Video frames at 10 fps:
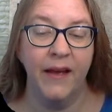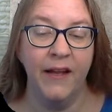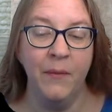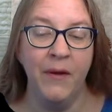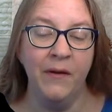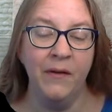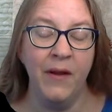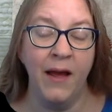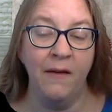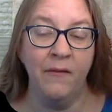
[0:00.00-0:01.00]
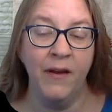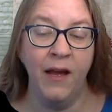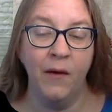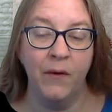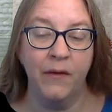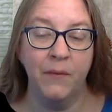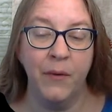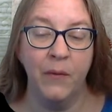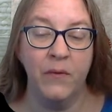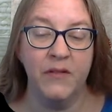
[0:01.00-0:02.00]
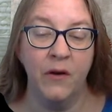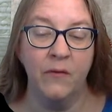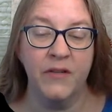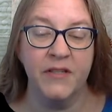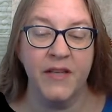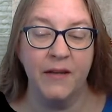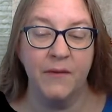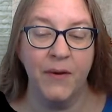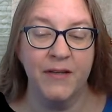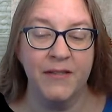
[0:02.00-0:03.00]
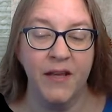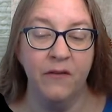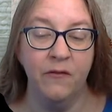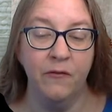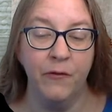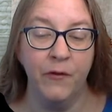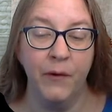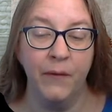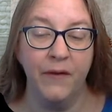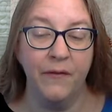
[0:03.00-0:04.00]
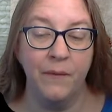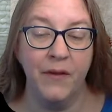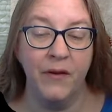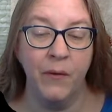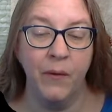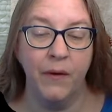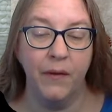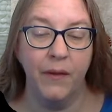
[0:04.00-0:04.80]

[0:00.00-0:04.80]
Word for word: In about half an hour the boat was overset by a sudden flurry from the north.